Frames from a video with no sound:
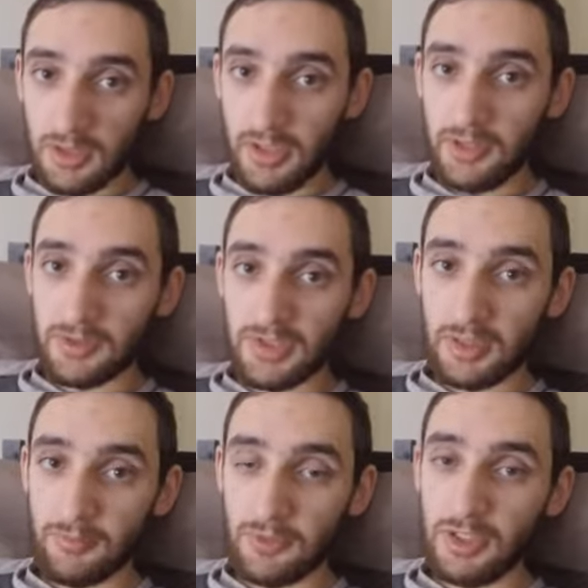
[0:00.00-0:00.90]
Hey, what's
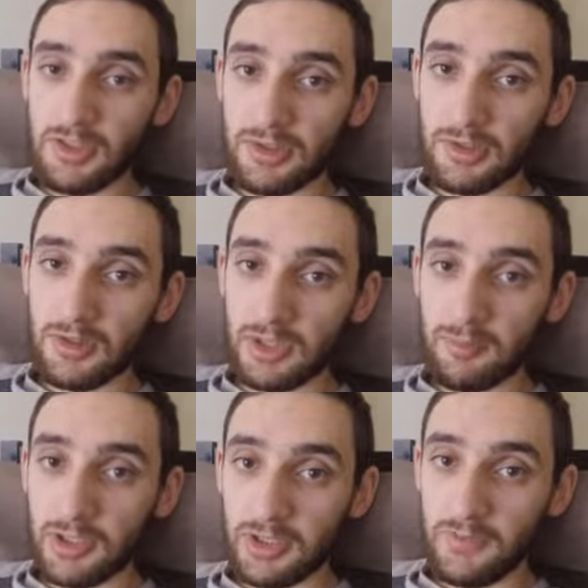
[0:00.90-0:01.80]
up? A few days ago I
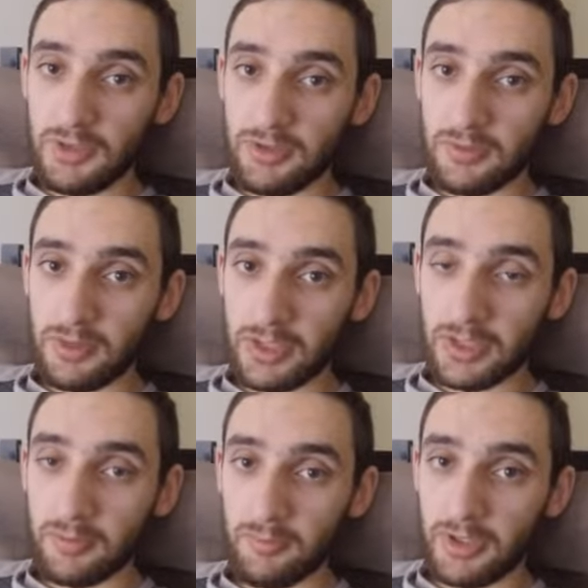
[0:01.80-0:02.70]
made a video where I
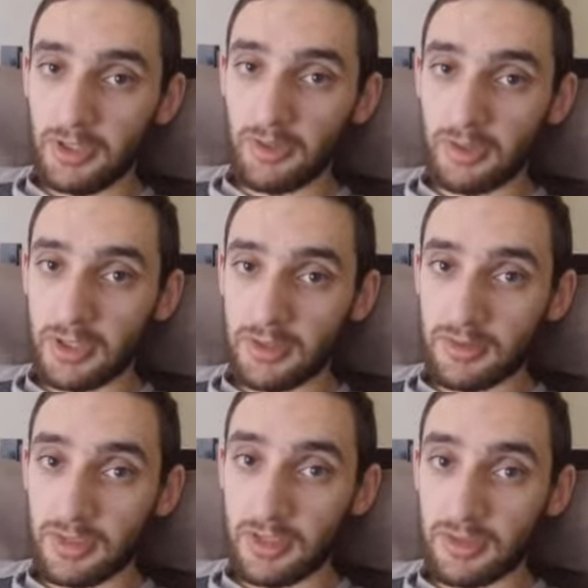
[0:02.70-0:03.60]
compared United
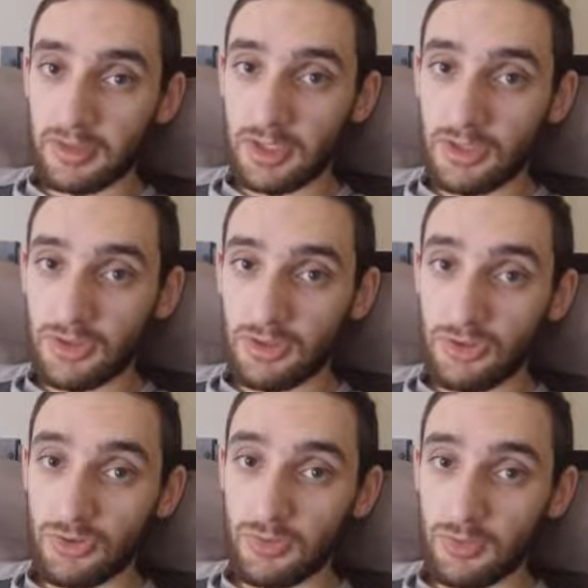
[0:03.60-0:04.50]
States and Russia
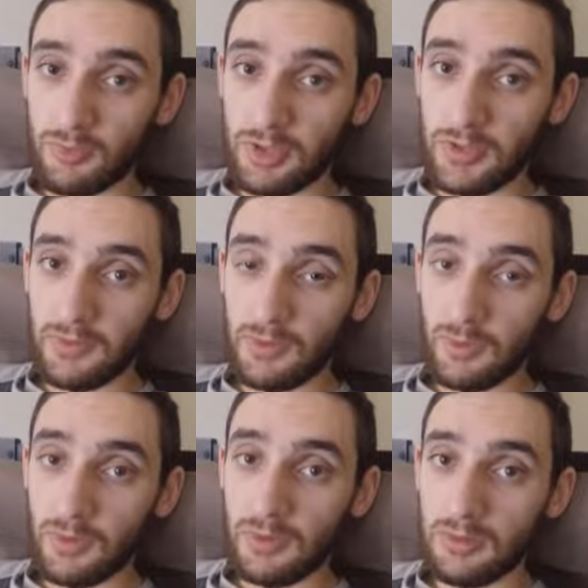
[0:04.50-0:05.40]
to Brave New
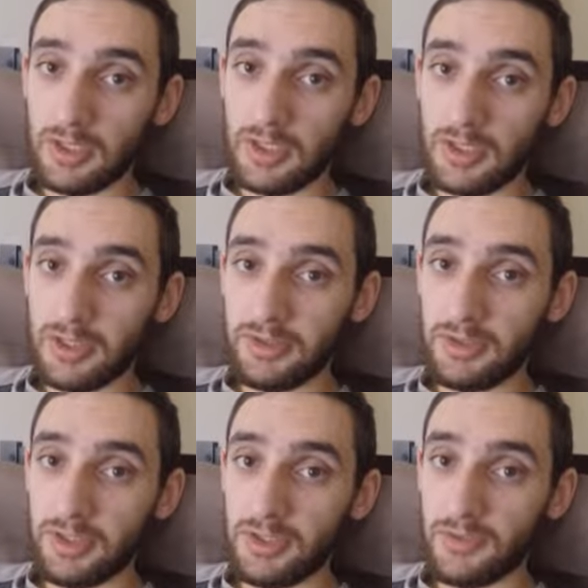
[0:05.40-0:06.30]
World and
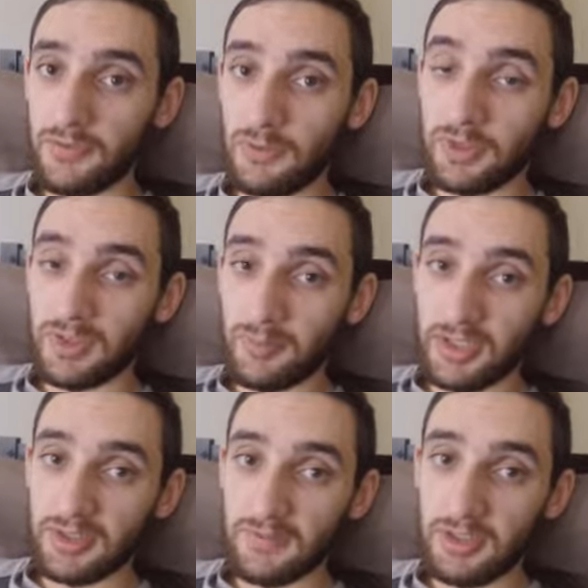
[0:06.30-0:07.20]
1984
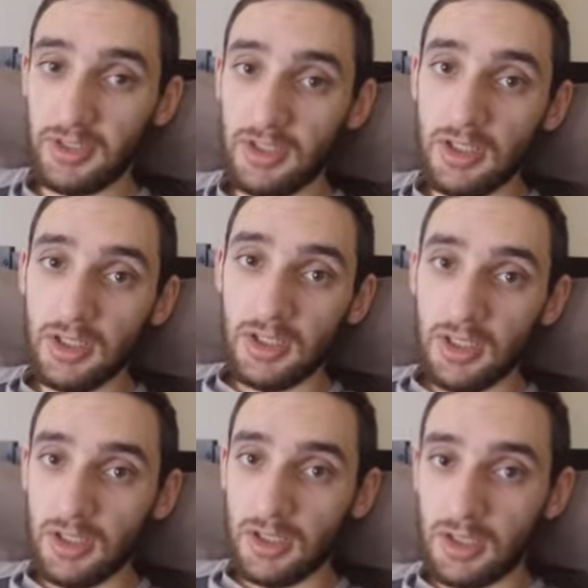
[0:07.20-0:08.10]
respectively.
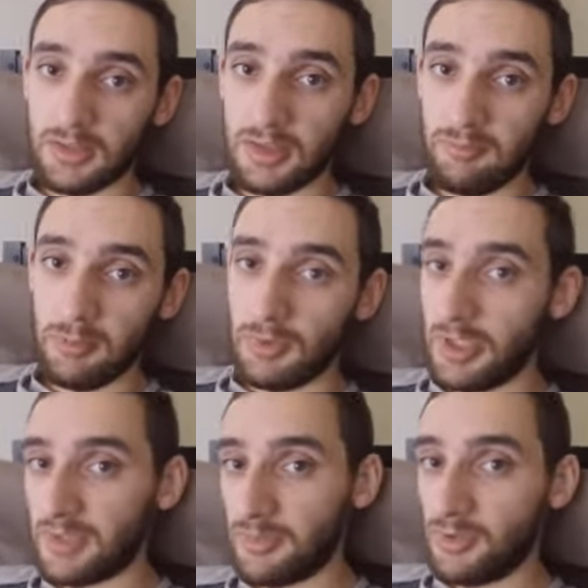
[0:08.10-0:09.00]
Uh, some people
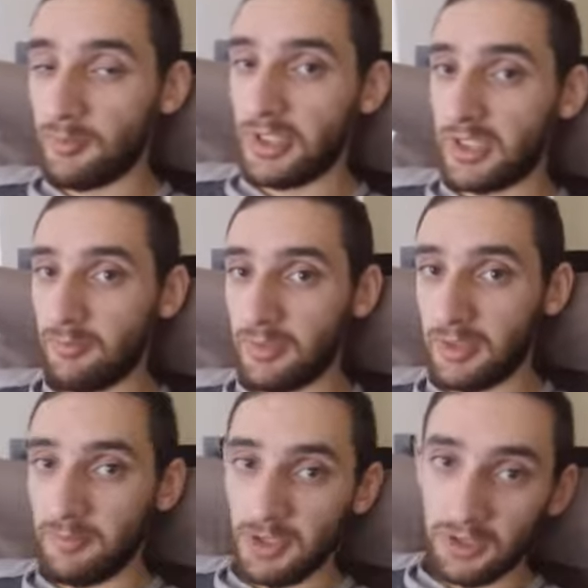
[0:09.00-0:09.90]
asked me to back up my
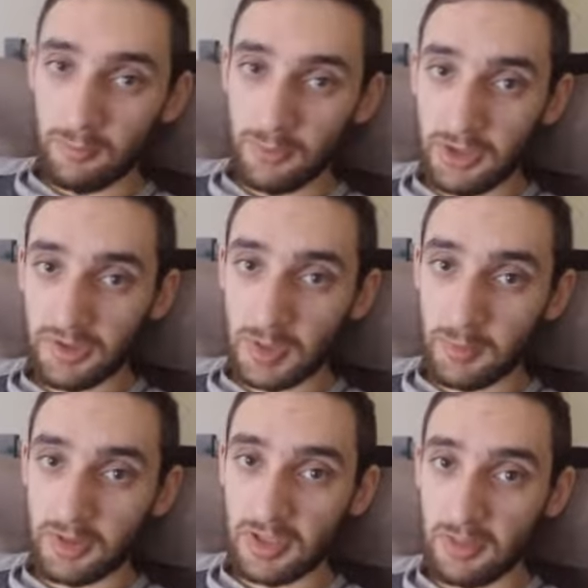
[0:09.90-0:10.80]
opinion, bring some
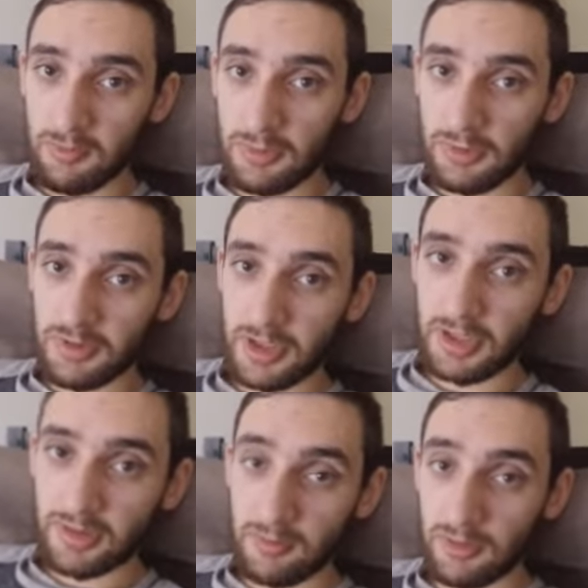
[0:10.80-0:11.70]
examples. I
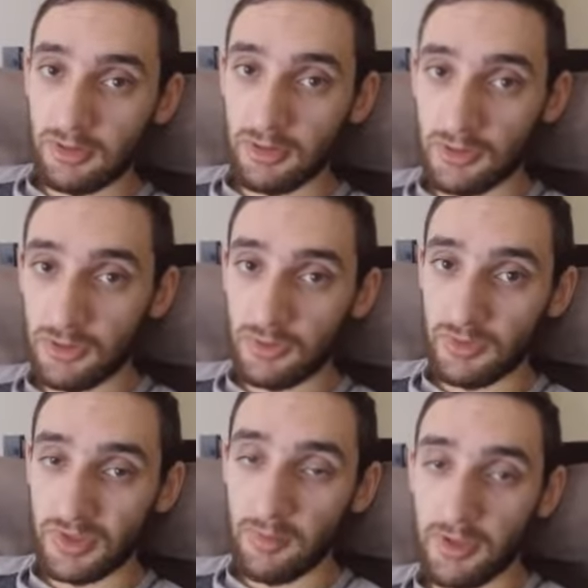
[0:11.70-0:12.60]
guess I'm gonna do
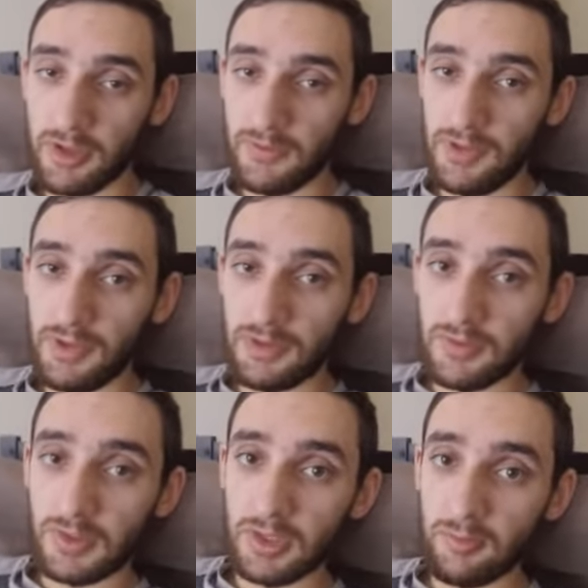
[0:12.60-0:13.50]
two separate
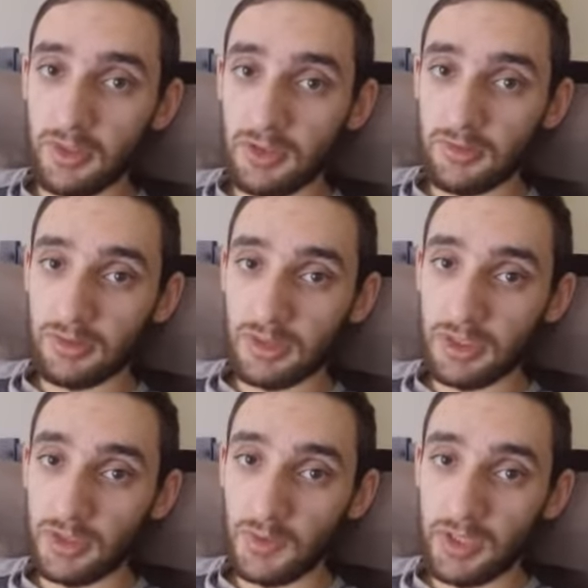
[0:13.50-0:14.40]
videos, one about uh,
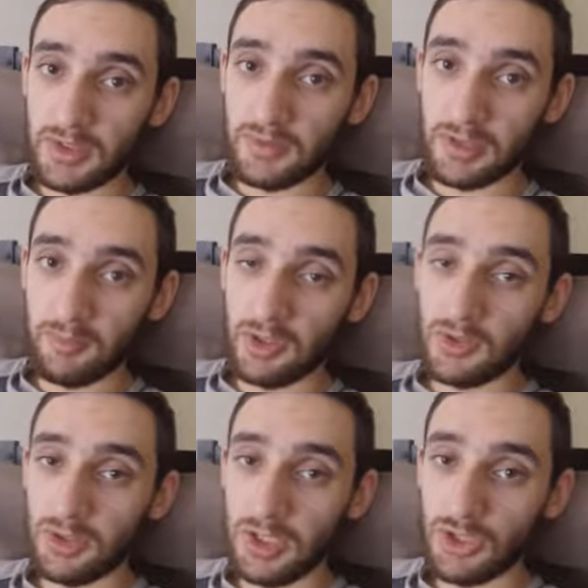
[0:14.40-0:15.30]
US, one
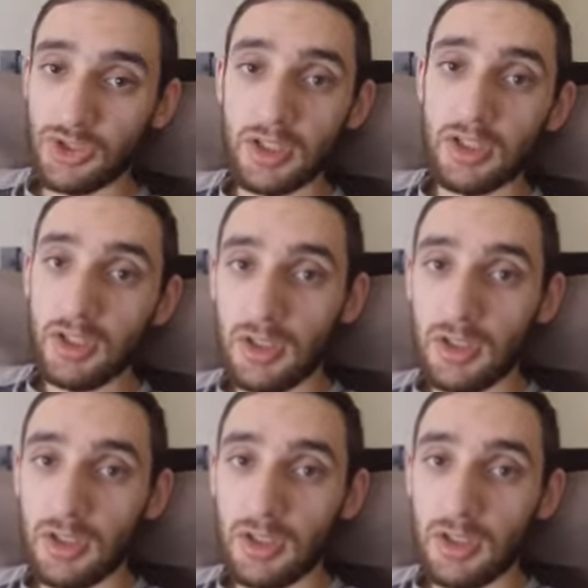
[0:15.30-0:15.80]
about Russia.